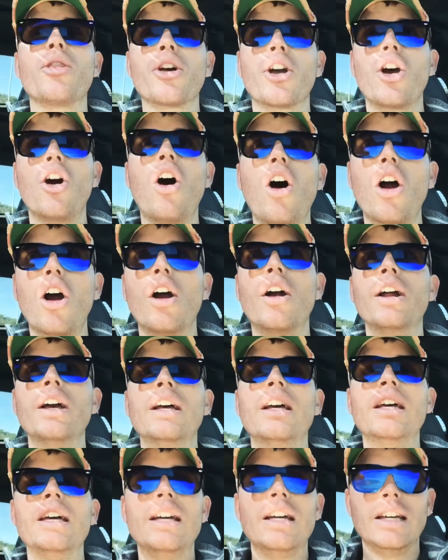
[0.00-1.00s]
the car,
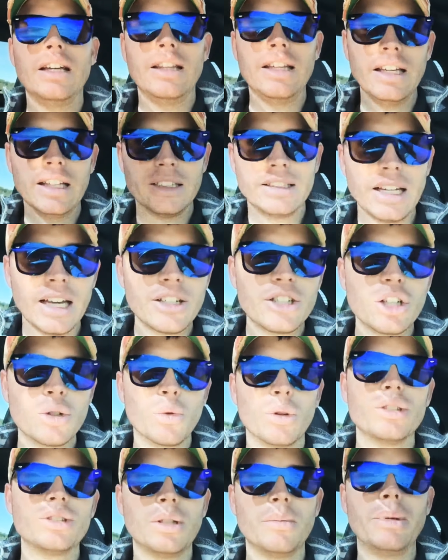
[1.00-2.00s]
the intention
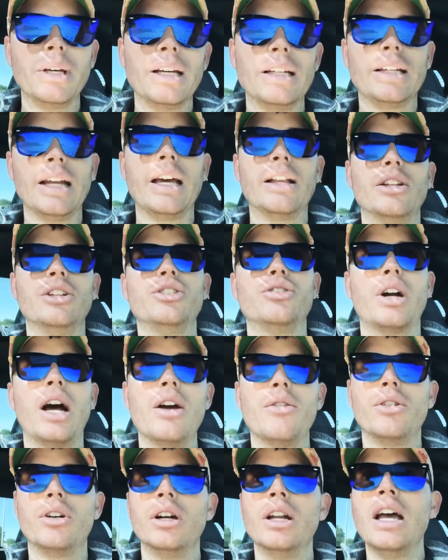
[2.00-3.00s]
was to be a daily
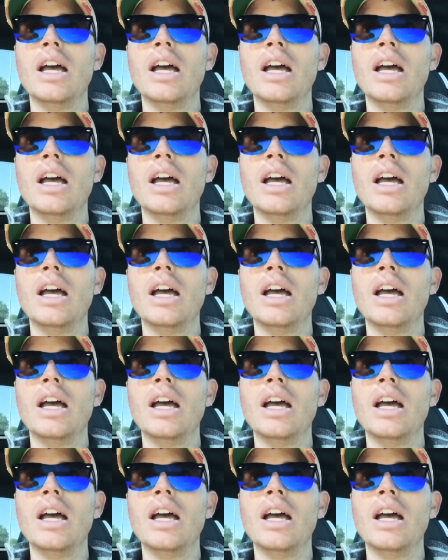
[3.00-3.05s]
driver,